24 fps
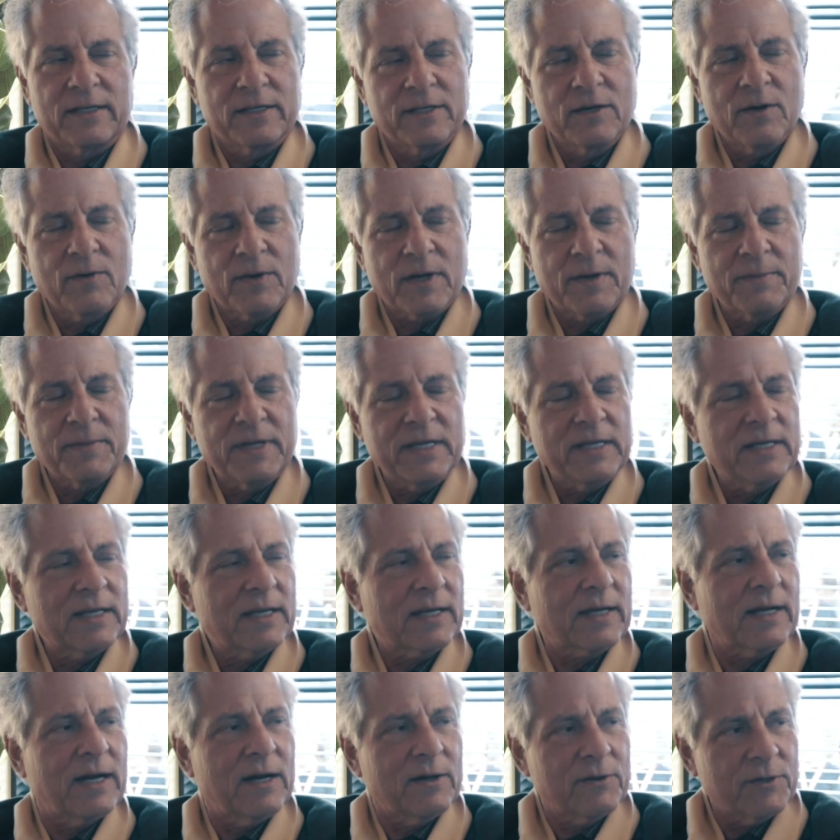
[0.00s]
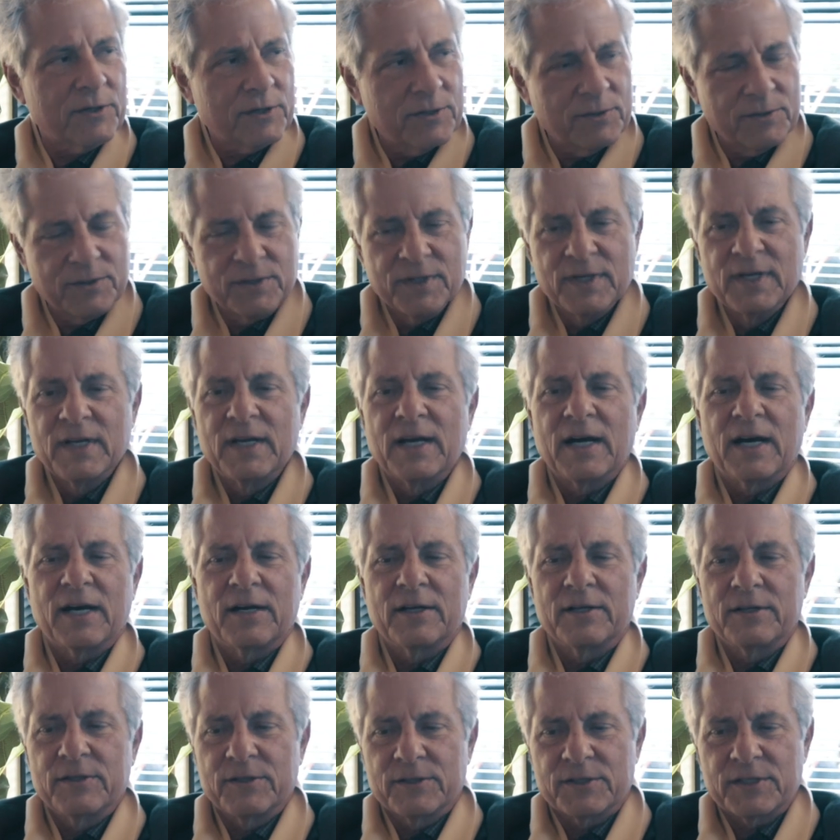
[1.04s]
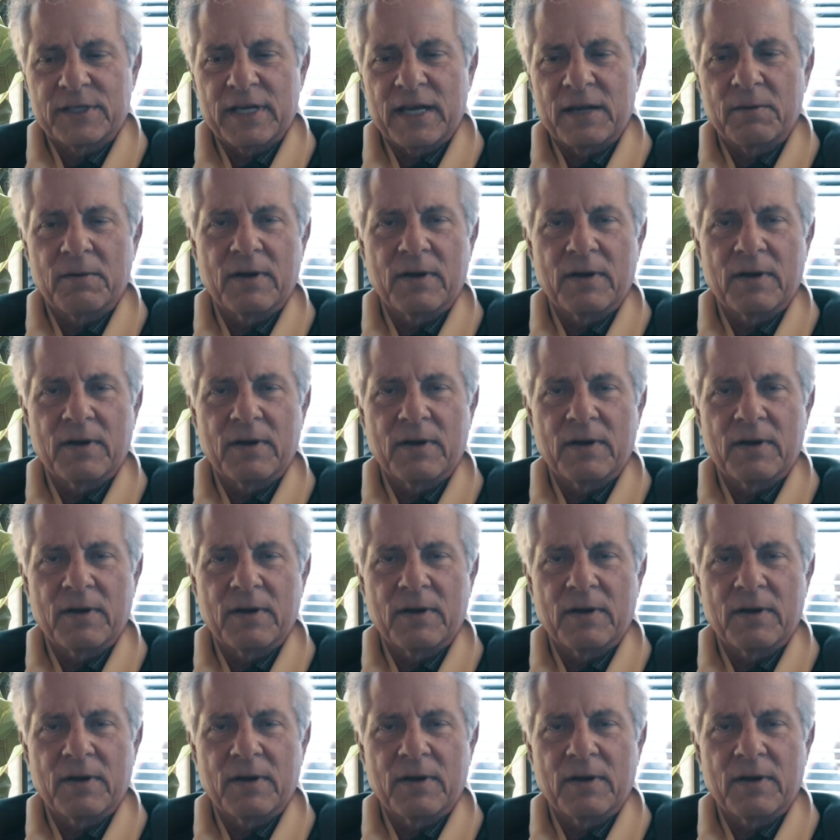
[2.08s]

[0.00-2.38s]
You know what I mean? Like, how do you say,